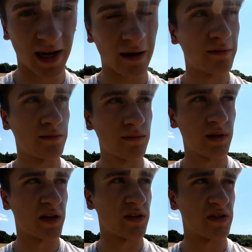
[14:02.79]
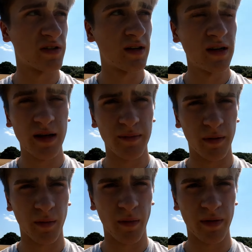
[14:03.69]
out because
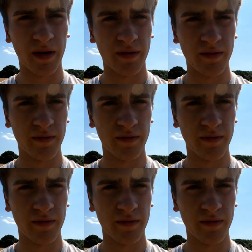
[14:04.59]
probably won't be